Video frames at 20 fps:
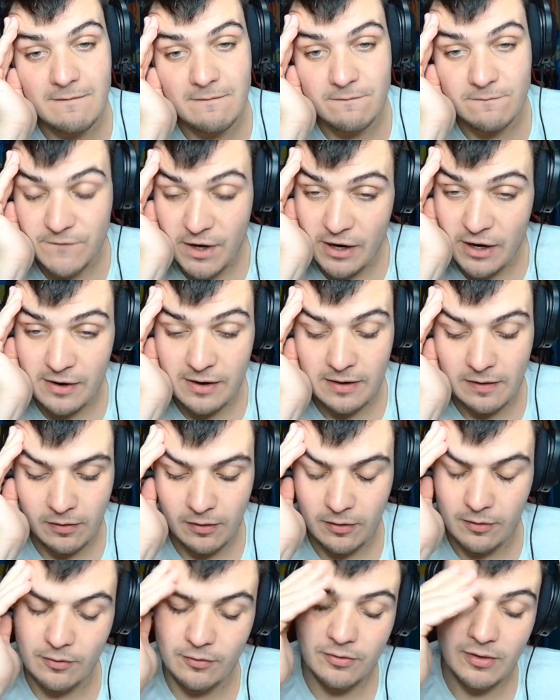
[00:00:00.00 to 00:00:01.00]
very
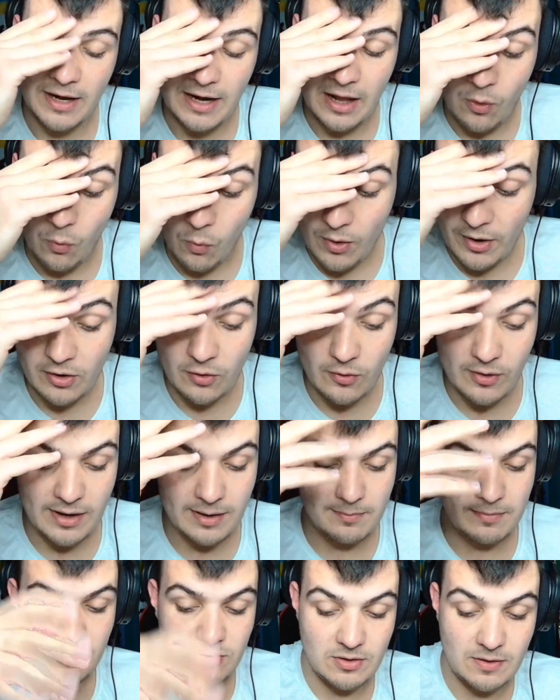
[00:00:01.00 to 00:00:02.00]
close. And I want to go ahead and
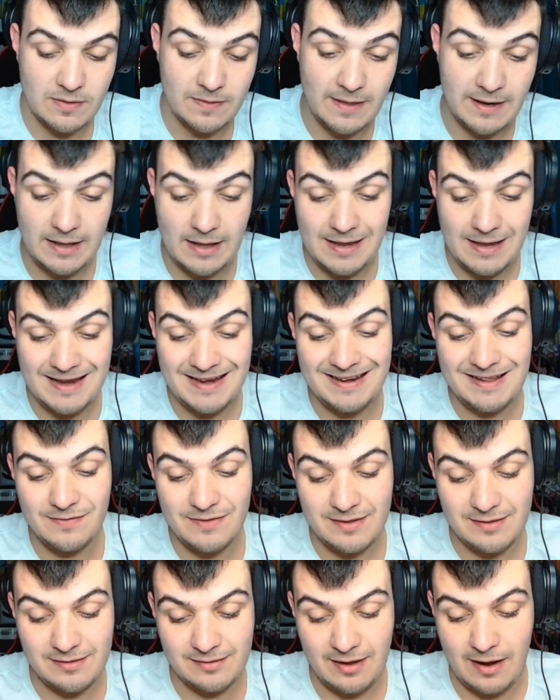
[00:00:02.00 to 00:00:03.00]
mention that any of
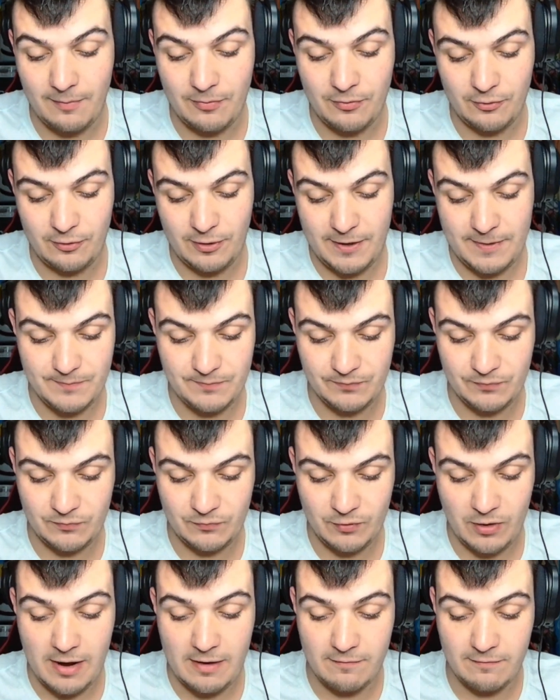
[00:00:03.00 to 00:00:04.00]
these top 3,
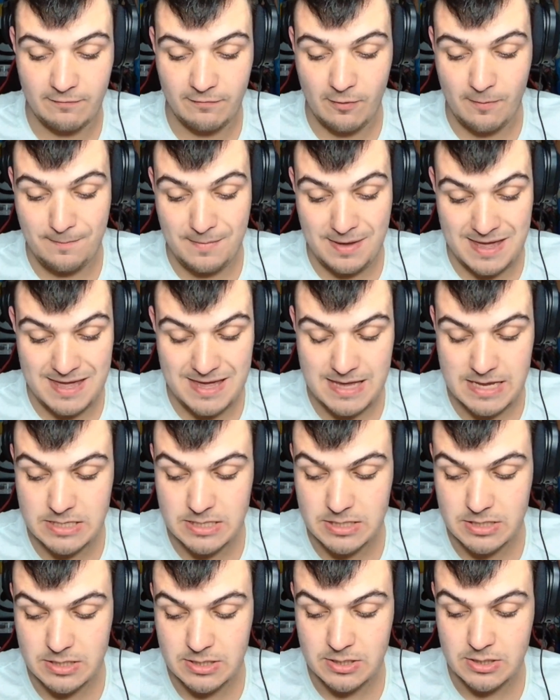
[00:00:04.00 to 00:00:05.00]
right, for me,
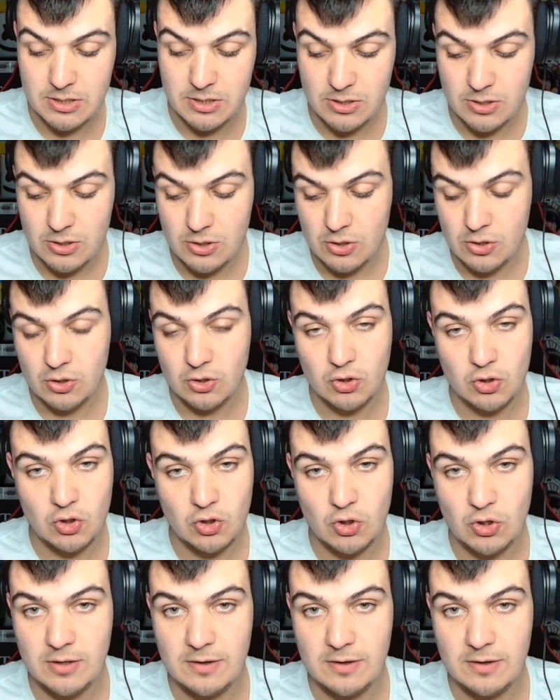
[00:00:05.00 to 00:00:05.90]
could